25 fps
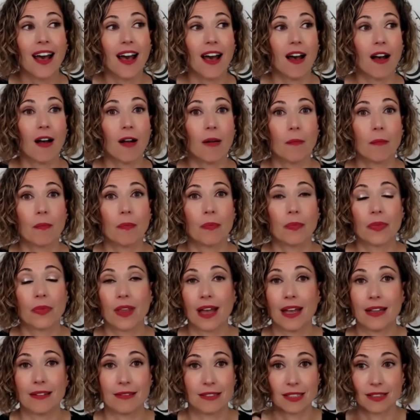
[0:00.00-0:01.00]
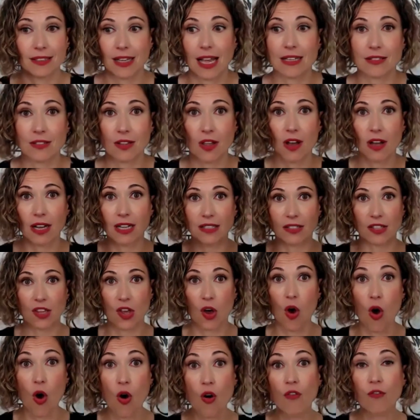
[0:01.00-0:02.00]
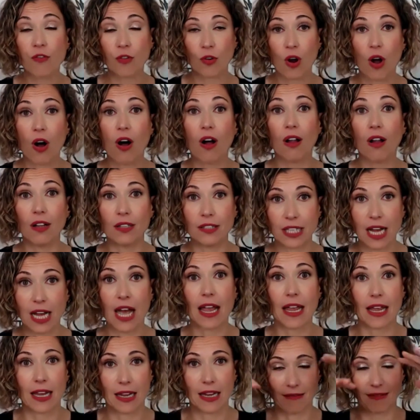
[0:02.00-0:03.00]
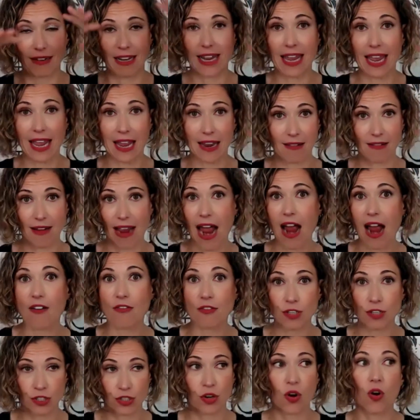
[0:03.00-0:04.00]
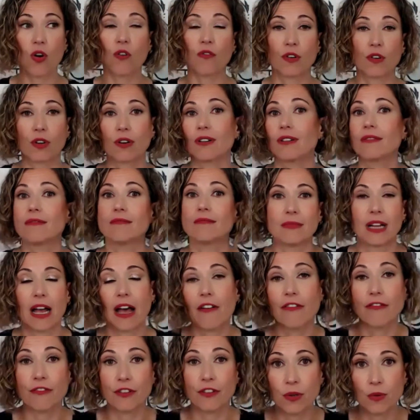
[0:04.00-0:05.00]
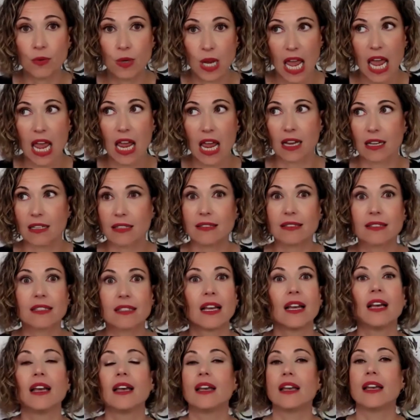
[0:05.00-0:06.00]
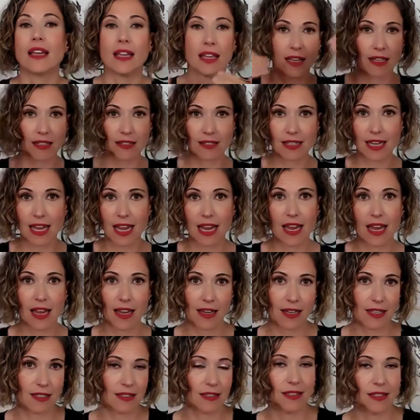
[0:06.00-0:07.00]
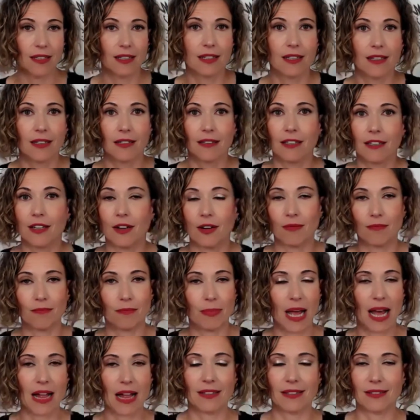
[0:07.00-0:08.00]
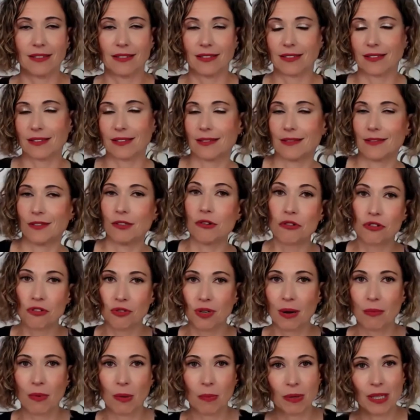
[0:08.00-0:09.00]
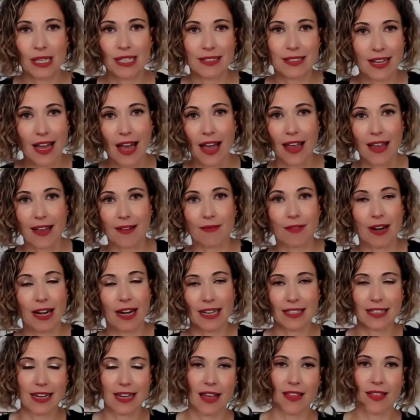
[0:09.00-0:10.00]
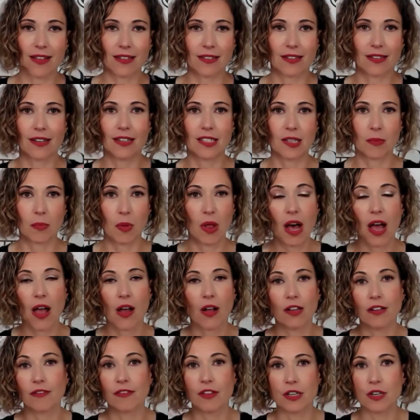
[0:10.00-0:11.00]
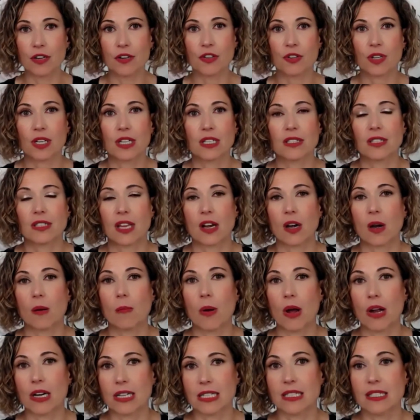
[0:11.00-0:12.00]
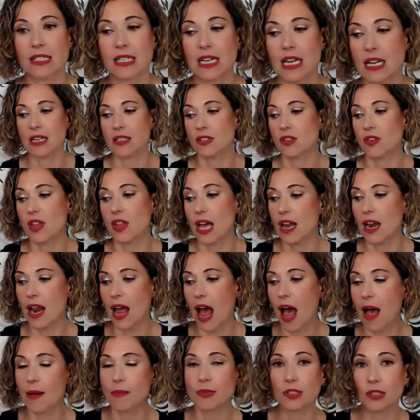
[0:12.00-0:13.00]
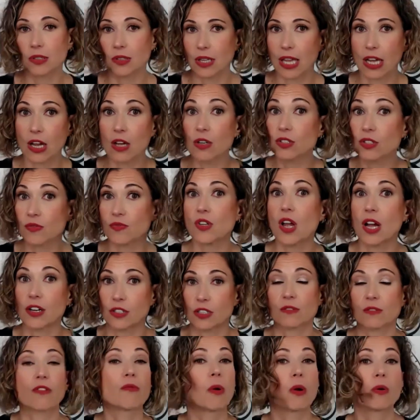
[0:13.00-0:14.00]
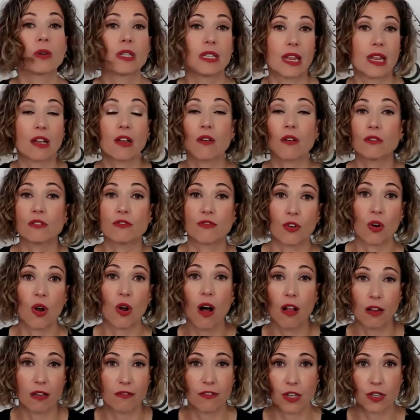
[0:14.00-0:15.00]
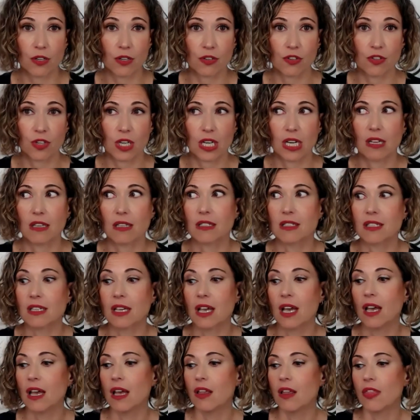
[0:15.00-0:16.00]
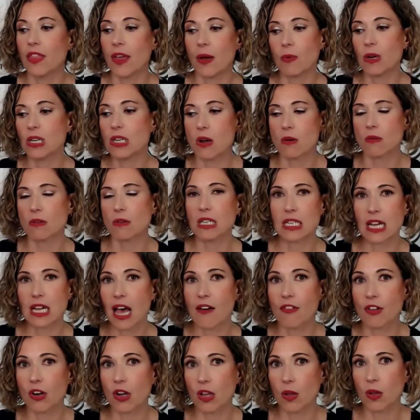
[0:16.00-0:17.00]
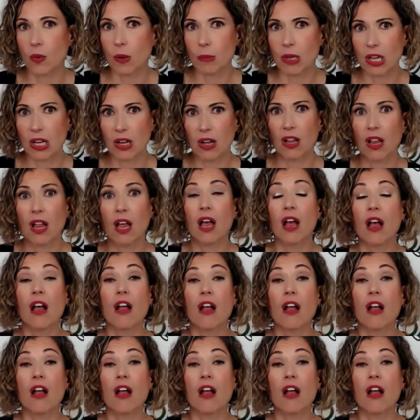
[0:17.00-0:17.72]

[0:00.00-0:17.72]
Um, as as long as the overall diet, again, averaged over a few days, is a you know balanced nutrient replete diet, right? A diet that's going to supply all of the nutrients that our bodies need. So that absolute that goes not just for protein, that goes for all of our nutrients. That gotcha. we don't need to have it all at one meal.